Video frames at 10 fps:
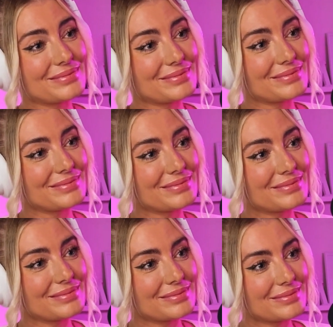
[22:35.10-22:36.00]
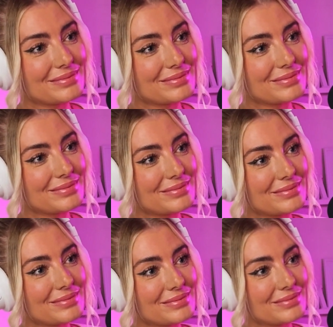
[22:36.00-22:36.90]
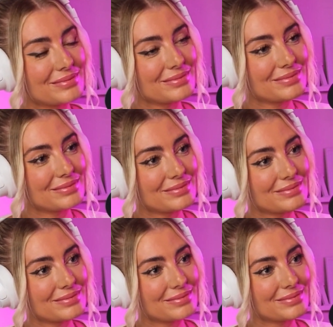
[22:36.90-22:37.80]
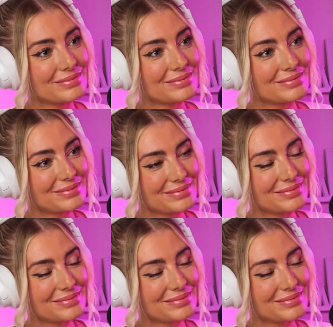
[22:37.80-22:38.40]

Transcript: (not speaking)